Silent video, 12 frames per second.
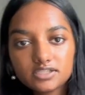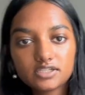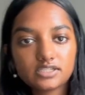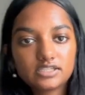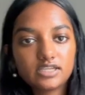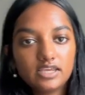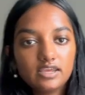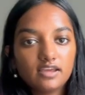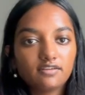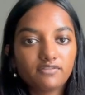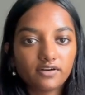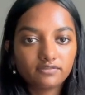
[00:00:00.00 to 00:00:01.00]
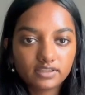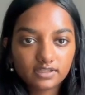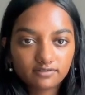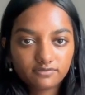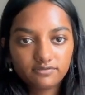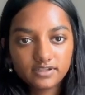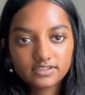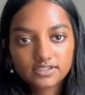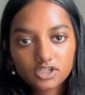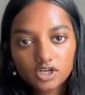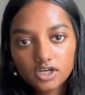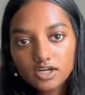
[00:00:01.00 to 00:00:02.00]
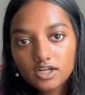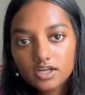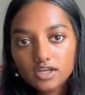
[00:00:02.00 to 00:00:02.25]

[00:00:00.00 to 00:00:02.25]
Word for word: to see if everything fits good